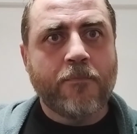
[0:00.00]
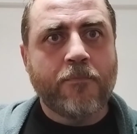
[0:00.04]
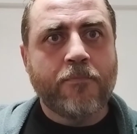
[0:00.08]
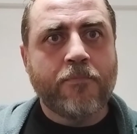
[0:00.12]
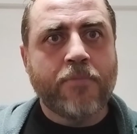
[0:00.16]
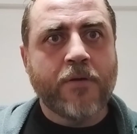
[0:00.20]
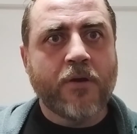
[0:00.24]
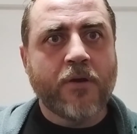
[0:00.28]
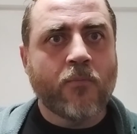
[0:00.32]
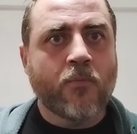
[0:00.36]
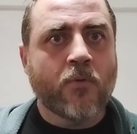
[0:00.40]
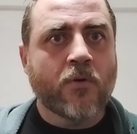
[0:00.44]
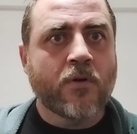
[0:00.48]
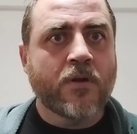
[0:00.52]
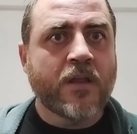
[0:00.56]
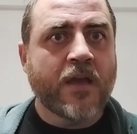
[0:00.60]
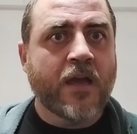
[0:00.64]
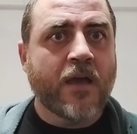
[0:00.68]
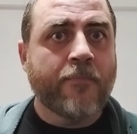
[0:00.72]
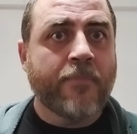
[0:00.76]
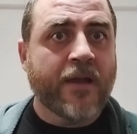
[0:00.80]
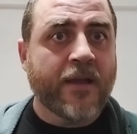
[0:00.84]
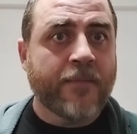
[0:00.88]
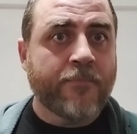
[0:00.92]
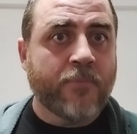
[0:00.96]
but were
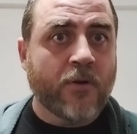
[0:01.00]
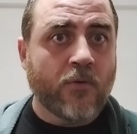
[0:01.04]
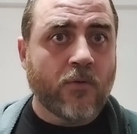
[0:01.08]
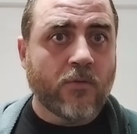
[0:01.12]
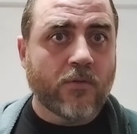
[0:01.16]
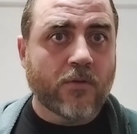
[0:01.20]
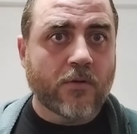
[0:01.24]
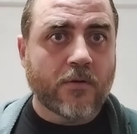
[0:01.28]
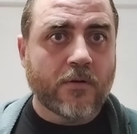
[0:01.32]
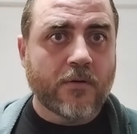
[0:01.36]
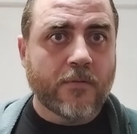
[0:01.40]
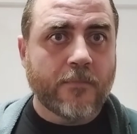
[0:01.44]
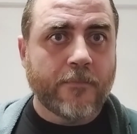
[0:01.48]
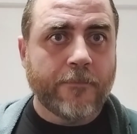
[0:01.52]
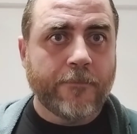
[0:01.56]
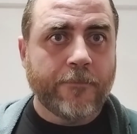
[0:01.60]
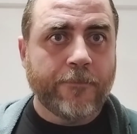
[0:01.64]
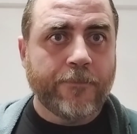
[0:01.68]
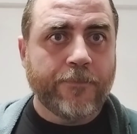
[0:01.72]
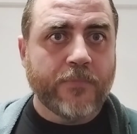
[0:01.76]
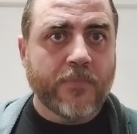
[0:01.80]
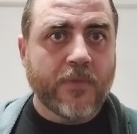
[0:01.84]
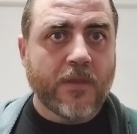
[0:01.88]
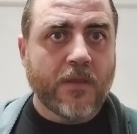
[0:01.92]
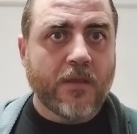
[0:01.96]
not bipolar.
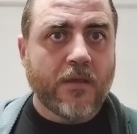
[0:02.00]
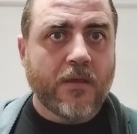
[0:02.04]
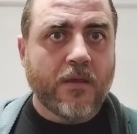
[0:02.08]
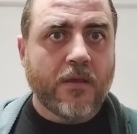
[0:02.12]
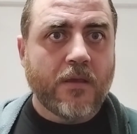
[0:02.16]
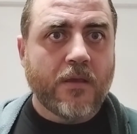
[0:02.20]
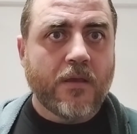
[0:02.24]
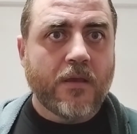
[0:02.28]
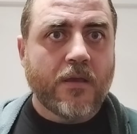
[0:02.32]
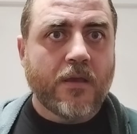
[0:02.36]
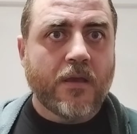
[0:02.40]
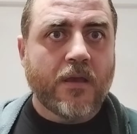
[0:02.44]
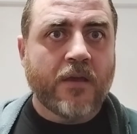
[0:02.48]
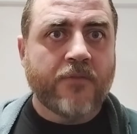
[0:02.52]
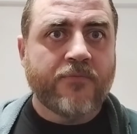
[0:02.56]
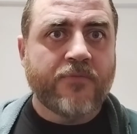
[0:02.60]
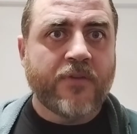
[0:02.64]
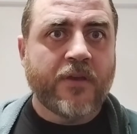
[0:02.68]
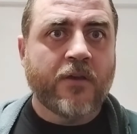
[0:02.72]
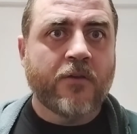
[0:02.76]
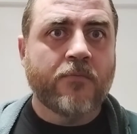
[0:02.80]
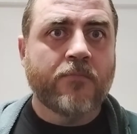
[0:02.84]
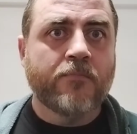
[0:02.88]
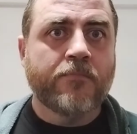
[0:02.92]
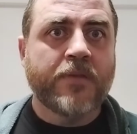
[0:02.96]
I
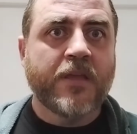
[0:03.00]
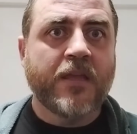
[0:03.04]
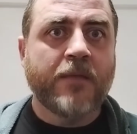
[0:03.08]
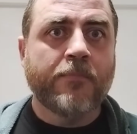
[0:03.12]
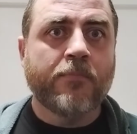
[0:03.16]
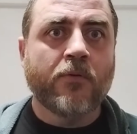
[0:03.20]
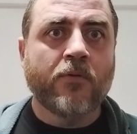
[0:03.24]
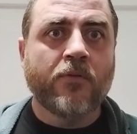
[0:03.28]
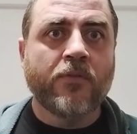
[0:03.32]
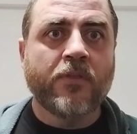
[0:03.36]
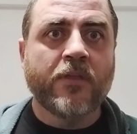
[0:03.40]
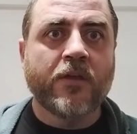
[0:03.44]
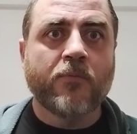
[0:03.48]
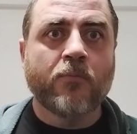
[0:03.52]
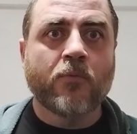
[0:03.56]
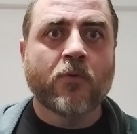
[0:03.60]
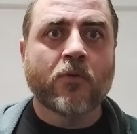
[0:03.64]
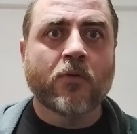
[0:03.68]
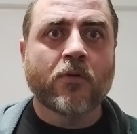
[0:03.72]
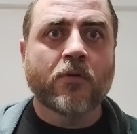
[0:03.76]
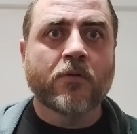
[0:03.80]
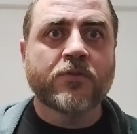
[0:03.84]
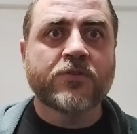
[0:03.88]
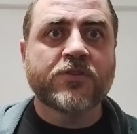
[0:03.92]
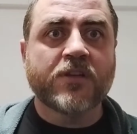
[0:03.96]
found people that
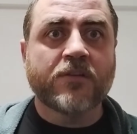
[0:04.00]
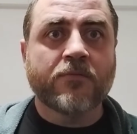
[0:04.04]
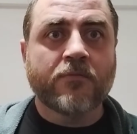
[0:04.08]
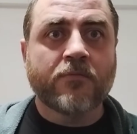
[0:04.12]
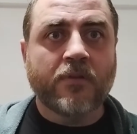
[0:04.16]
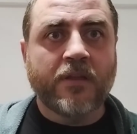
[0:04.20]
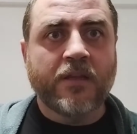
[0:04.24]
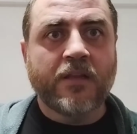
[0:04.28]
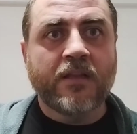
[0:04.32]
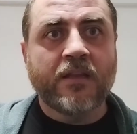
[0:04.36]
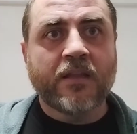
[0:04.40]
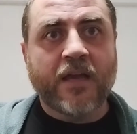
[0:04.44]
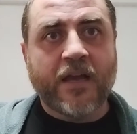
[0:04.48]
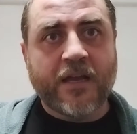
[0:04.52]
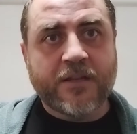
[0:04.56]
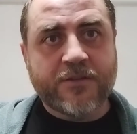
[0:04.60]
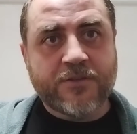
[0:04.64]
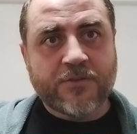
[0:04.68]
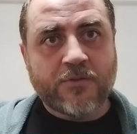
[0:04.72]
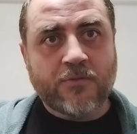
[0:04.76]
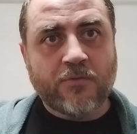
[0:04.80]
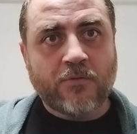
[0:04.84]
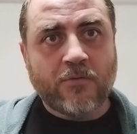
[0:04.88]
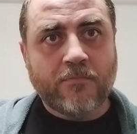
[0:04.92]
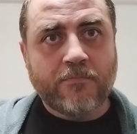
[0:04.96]
were generally
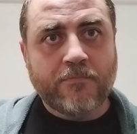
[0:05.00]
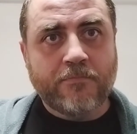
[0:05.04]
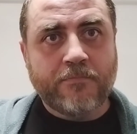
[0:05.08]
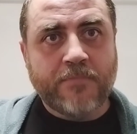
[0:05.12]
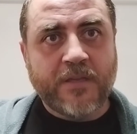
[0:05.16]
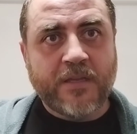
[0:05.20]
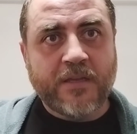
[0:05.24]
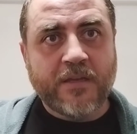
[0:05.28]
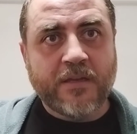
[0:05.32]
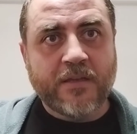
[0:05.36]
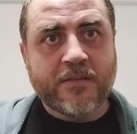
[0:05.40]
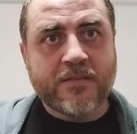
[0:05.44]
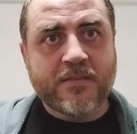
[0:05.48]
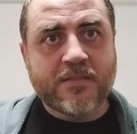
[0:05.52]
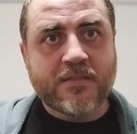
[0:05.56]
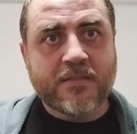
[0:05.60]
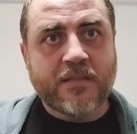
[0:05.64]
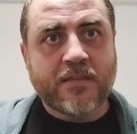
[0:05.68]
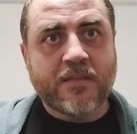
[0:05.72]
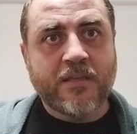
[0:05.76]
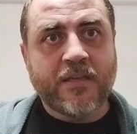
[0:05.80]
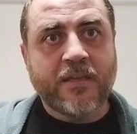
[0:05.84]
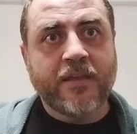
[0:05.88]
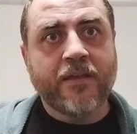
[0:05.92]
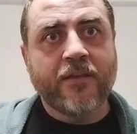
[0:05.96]
logical, because the
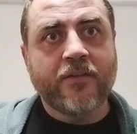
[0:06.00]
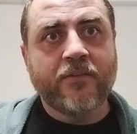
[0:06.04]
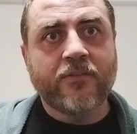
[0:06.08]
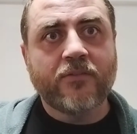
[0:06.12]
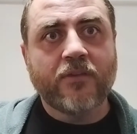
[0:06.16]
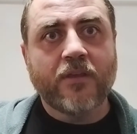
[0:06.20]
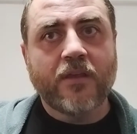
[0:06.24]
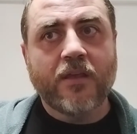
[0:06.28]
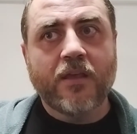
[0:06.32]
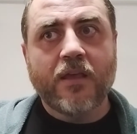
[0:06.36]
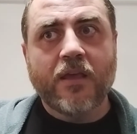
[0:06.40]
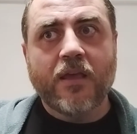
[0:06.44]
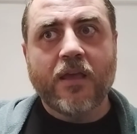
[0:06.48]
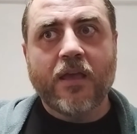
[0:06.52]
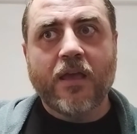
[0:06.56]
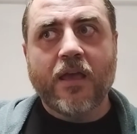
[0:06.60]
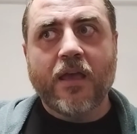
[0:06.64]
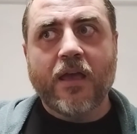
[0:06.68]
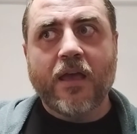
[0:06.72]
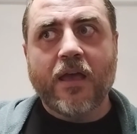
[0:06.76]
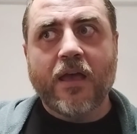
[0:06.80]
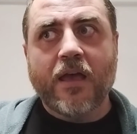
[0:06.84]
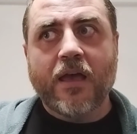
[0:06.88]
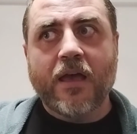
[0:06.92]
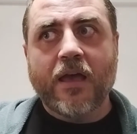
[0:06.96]
thing is,
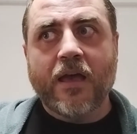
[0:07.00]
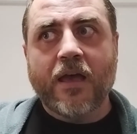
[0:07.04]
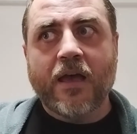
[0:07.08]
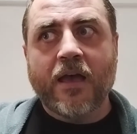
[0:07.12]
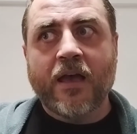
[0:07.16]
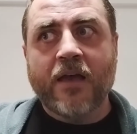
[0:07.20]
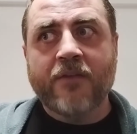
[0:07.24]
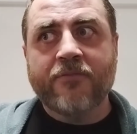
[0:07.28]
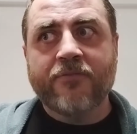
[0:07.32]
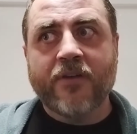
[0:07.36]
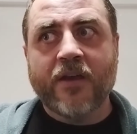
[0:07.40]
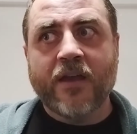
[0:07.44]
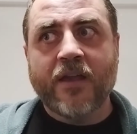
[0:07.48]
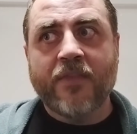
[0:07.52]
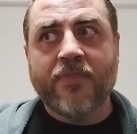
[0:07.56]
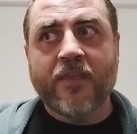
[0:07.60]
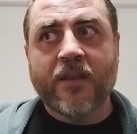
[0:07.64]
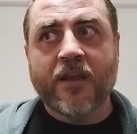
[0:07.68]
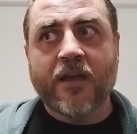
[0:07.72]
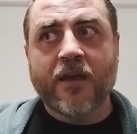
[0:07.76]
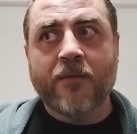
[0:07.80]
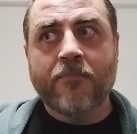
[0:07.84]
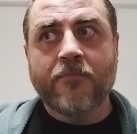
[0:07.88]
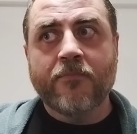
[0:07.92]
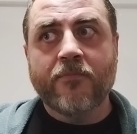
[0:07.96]
I find that
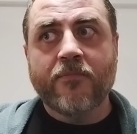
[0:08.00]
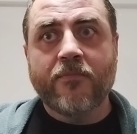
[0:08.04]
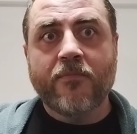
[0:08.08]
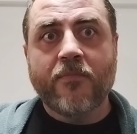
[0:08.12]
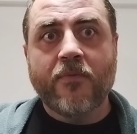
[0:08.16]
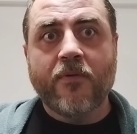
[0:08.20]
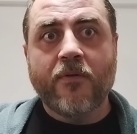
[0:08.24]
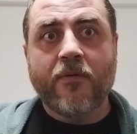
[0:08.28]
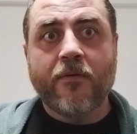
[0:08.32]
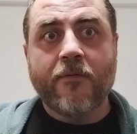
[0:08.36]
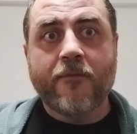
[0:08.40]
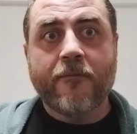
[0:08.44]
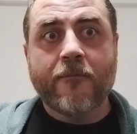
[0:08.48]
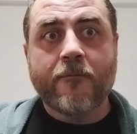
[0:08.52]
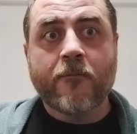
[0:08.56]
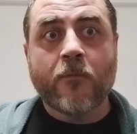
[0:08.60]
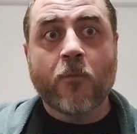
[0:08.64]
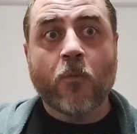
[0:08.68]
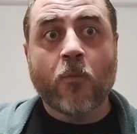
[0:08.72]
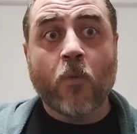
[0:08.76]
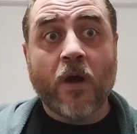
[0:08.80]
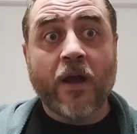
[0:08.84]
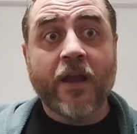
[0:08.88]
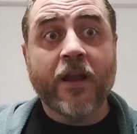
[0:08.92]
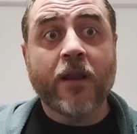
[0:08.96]
I'm
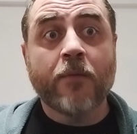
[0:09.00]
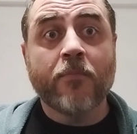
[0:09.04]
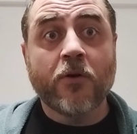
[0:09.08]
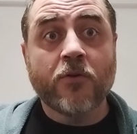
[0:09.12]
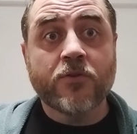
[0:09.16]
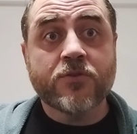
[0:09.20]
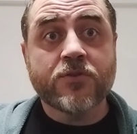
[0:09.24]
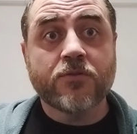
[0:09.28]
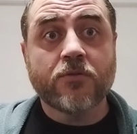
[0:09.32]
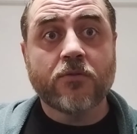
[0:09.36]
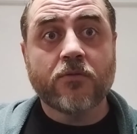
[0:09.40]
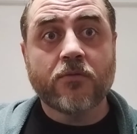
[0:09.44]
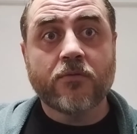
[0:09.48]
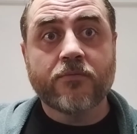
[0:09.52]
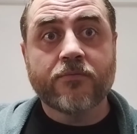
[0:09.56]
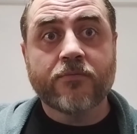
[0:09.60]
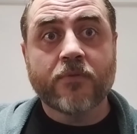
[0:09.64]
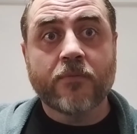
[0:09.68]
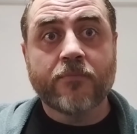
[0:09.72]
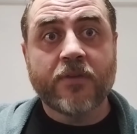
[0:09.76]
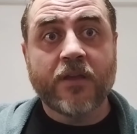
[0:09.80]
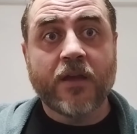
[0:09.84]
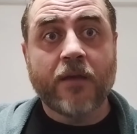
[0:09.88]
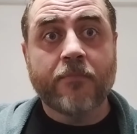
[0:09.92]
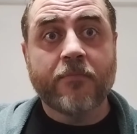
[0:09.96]
quite emotional
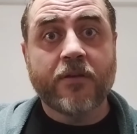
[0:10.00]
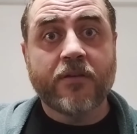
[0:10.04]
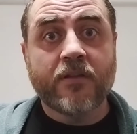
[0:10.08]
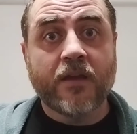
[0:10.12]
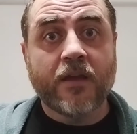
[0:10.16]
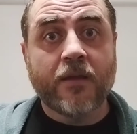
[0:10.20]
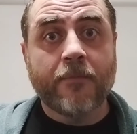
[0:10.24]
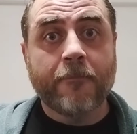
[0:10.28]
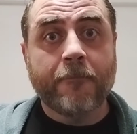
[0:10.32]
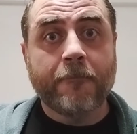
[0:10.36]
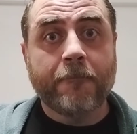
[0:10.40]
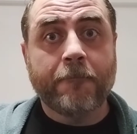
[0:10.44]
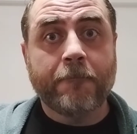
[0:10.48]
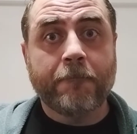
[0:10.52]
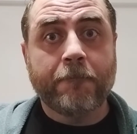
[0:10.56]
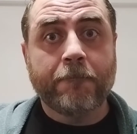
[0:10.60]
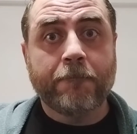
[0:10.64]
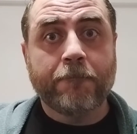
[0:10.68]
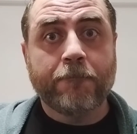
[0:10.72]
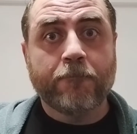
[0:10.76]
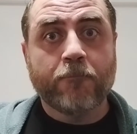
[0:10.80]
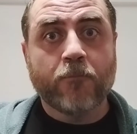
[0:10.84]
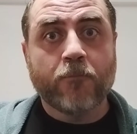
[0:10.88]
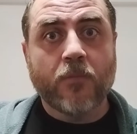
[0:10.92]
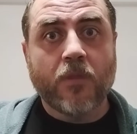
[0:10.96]
from time to time.
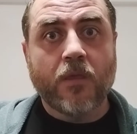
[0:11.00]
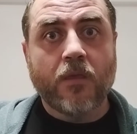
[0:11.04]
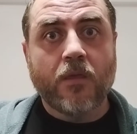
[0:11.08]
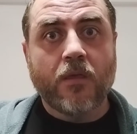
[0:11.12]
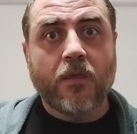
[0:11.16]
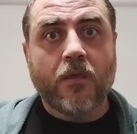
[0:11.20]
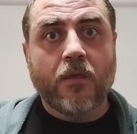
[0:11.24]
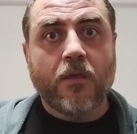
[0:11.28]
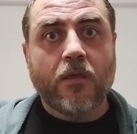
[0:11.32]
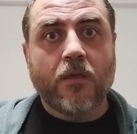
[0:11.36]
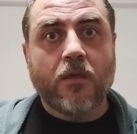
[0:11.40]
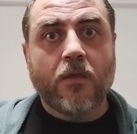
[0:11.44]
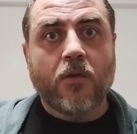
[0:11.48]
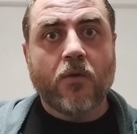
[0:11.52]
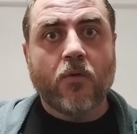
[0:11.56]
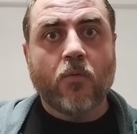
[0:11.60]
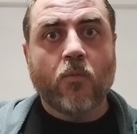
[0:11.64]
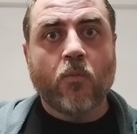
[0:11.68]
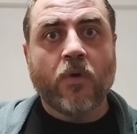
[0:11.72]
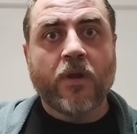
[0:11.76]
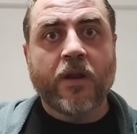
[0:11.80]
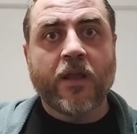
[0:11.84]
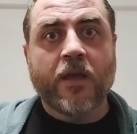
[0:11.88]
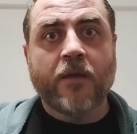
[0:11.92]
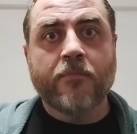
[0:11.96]

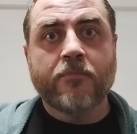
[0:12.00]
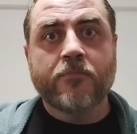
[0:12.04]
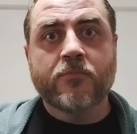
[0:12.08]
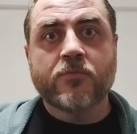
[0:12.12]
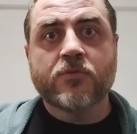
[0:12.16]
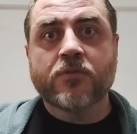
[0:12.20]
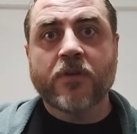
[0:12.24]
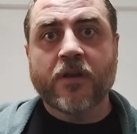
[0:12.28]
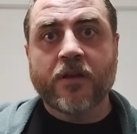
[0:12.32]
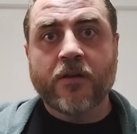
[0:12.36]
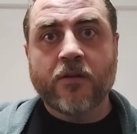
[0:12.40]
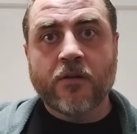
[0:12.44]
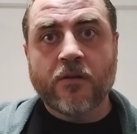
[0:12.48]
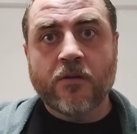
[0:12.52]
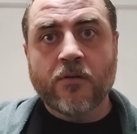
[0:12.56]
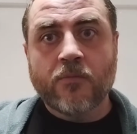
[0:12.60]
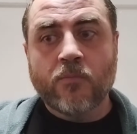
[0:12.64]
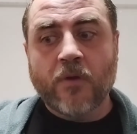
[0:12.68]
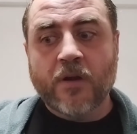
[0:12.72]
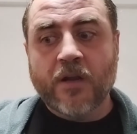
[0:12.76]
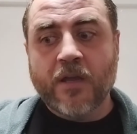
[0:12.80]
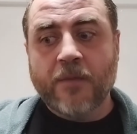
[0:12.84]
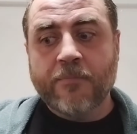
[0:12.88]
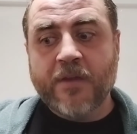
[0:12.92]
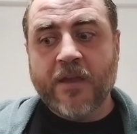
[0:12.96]
When I'm triggered,
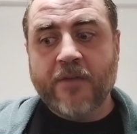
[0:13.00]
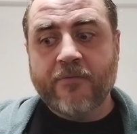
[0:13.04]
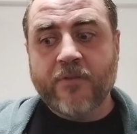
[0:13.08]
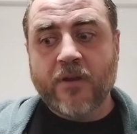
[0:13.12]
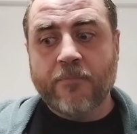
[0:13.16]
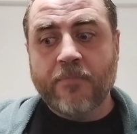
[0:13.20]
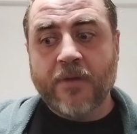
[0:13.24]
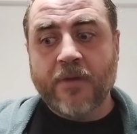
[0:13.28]
when I'm having a